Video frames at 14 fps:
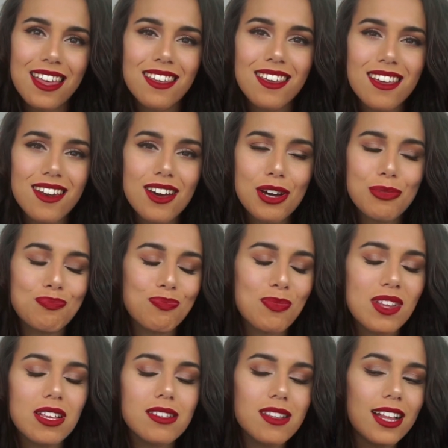you know?
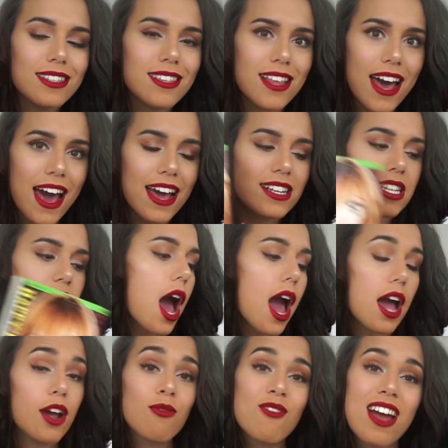So that's that.
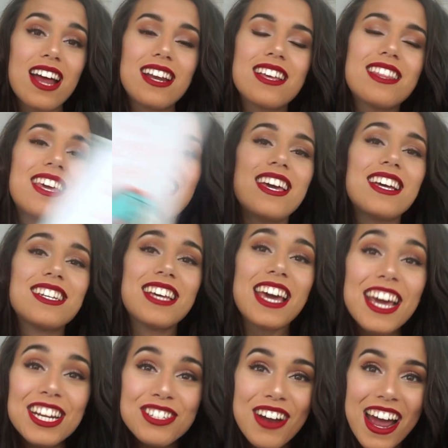I read the
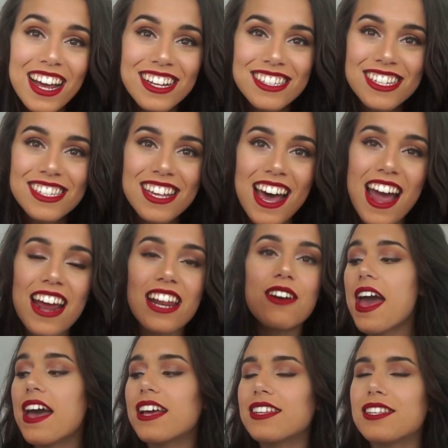Tea Dragon Society
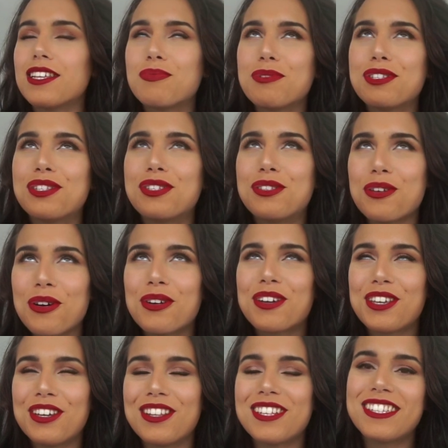and this was so
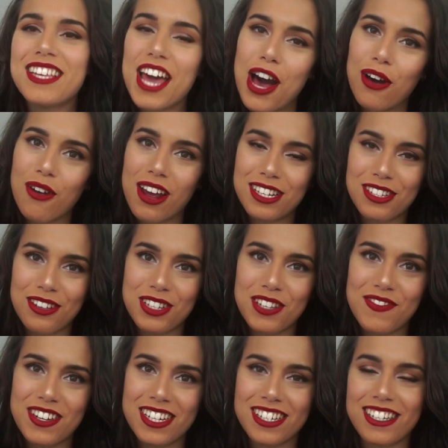cute. This is the Alcott exclusive
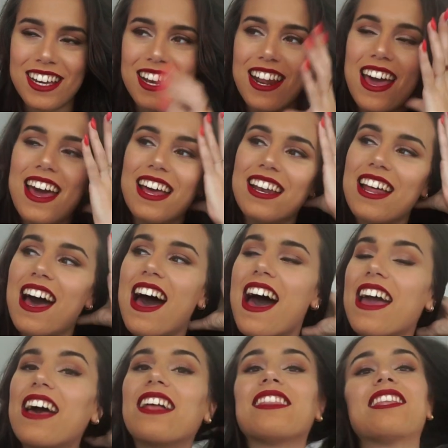edition and
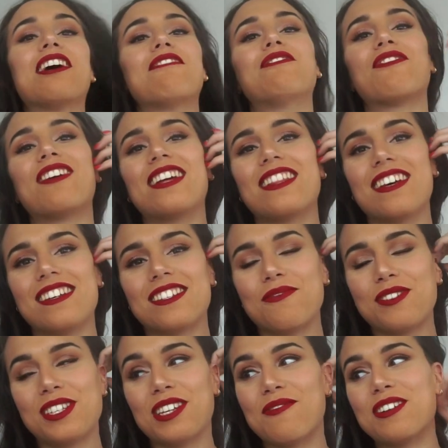I loved reading this. It was
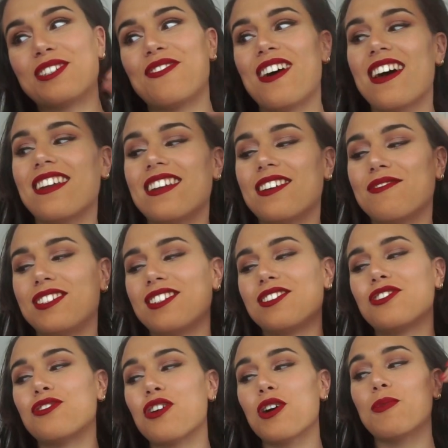so much fun and it was just
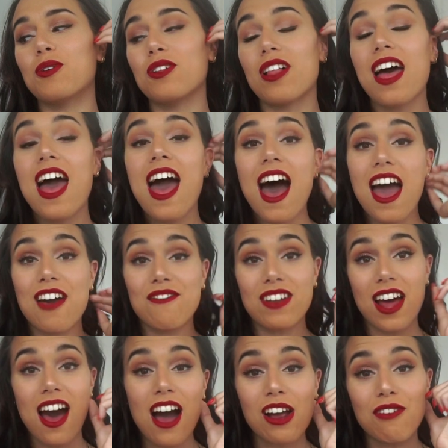adorable. I have an
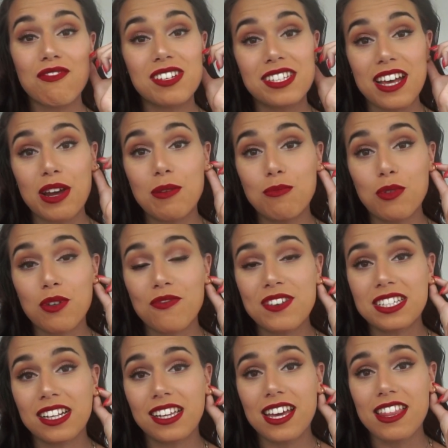arc of the second book
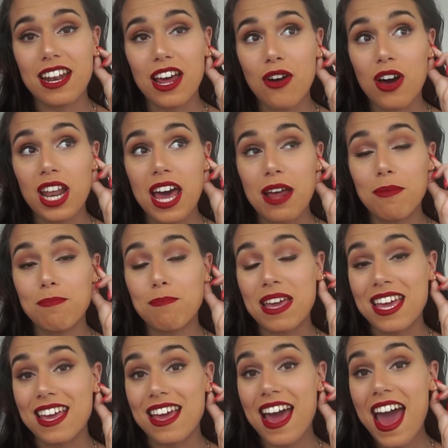physically that I got at
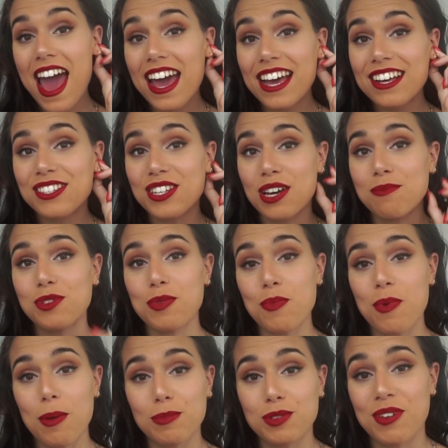BEA, so I'm super
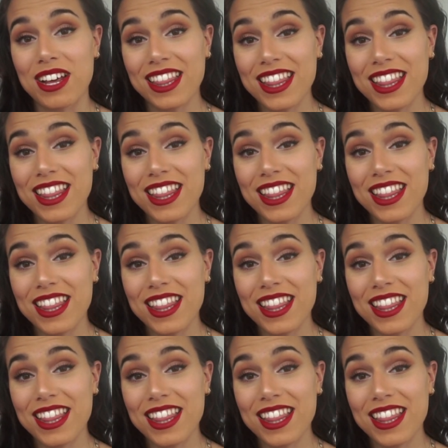pumped to read